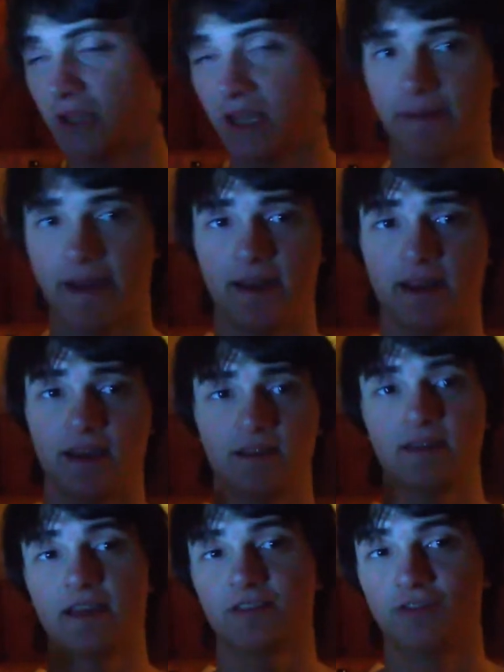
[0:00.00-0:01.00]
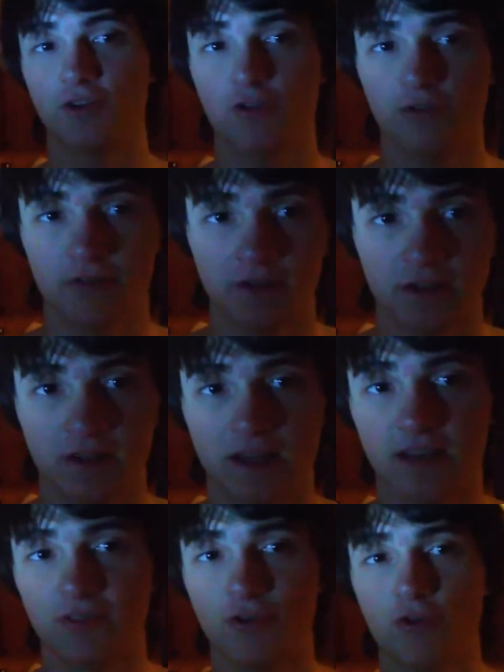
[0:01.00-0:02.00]
a playmat. It's
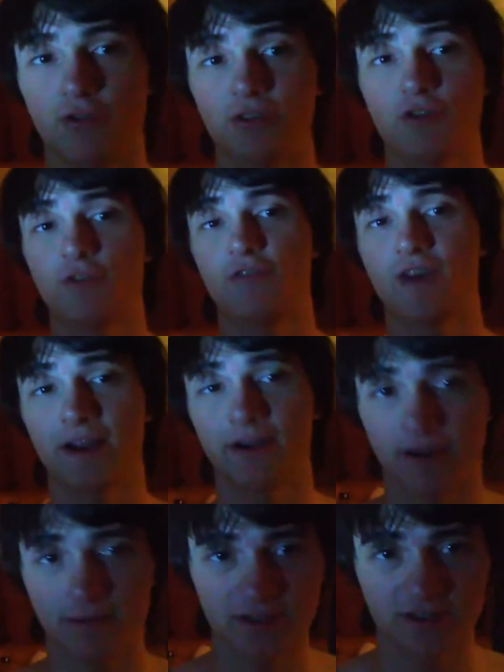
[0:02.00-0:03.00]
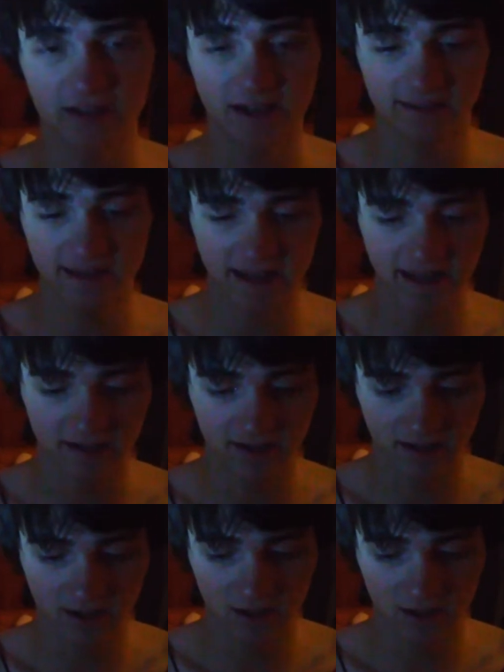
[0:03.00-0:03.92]
no fire. I'm just saying that